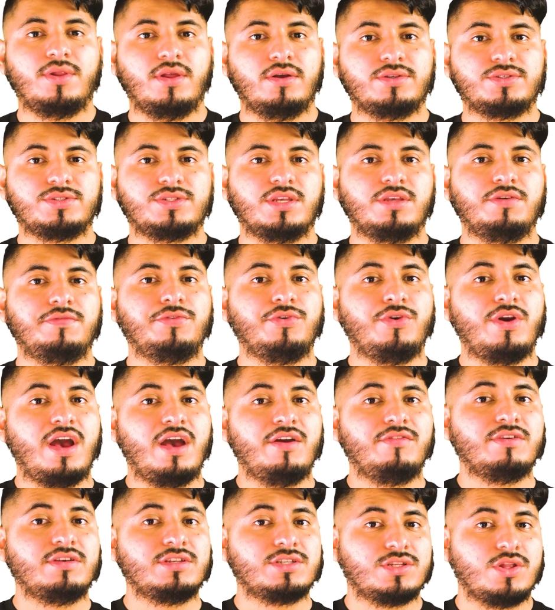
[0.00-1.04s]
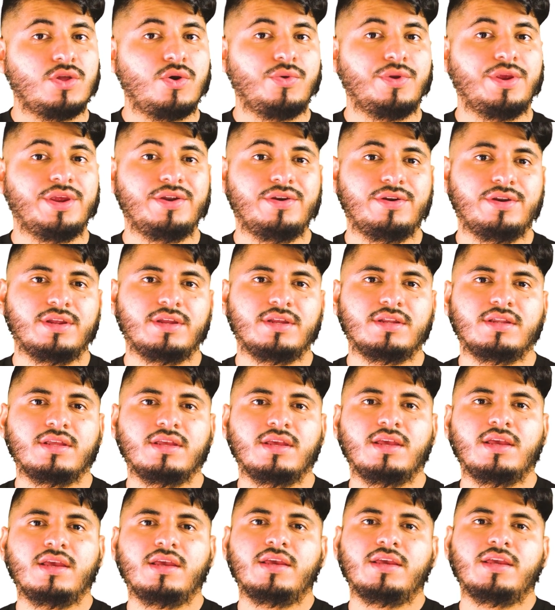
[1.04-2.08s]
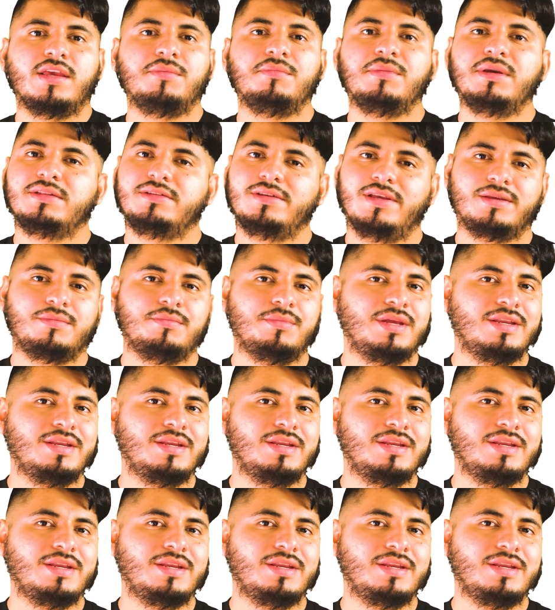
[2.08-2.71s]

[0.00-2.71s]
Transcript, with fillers: Plus, if you have a slow internet, it may take